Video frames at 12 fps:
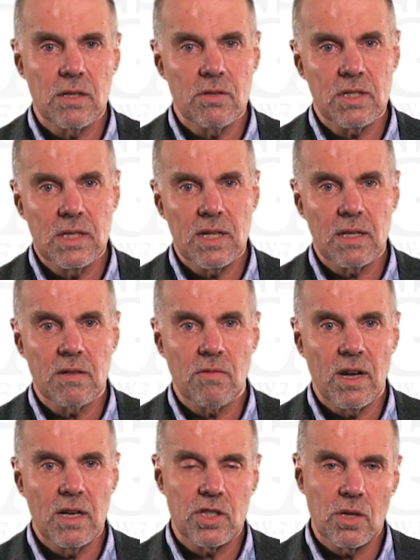And you see that the
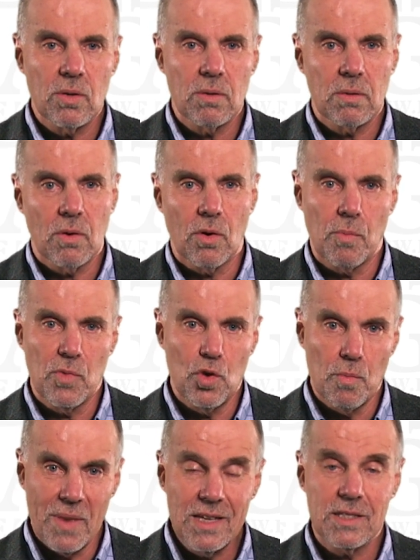ratio, or
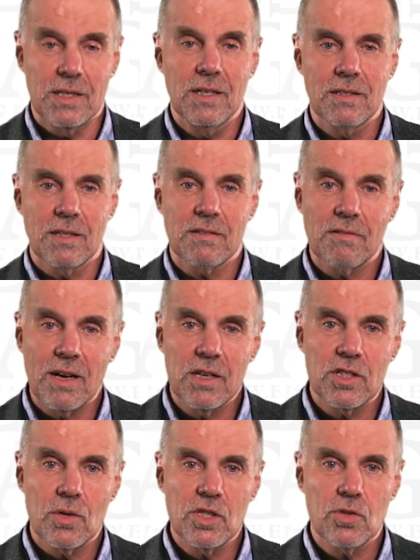you may see that the
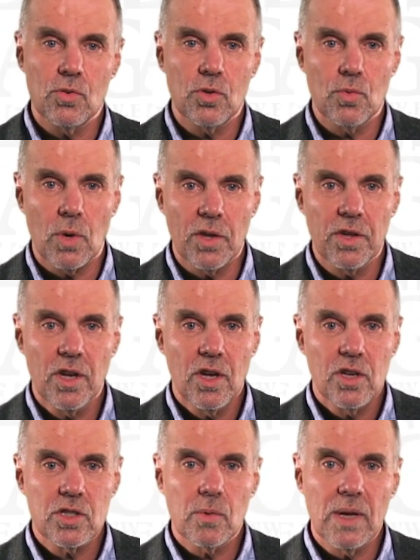ratio is 2:1,
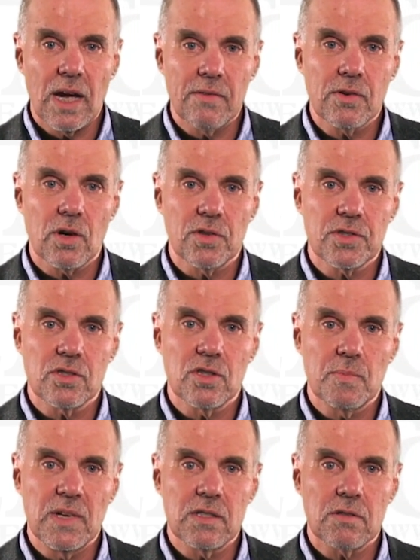so we have
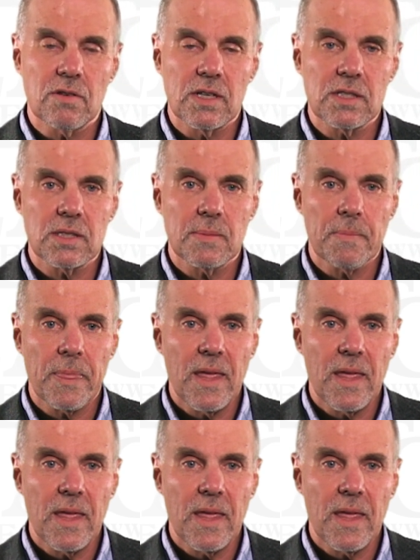constant mean stress.